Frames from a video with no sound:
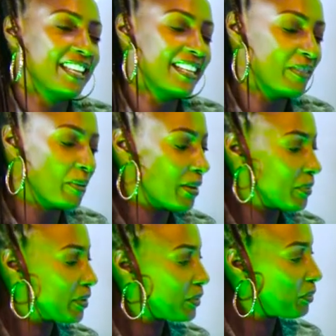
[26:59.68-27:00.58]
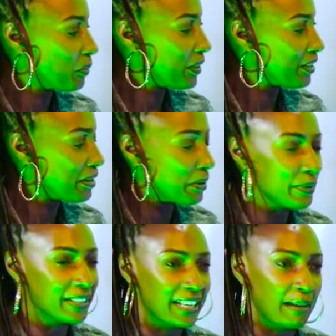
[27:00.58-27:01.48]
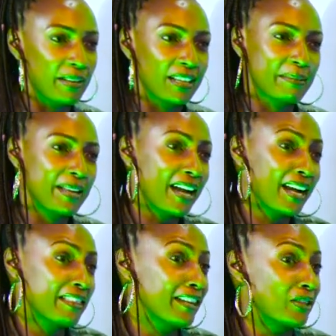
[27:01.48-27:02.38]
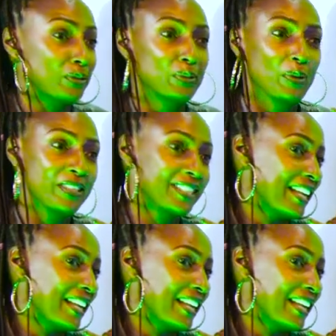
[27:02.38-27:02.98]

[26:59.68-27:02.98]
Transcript: then 1 week, 2 weeks, 3 weeks, and I'm like, Vanang, I think I should call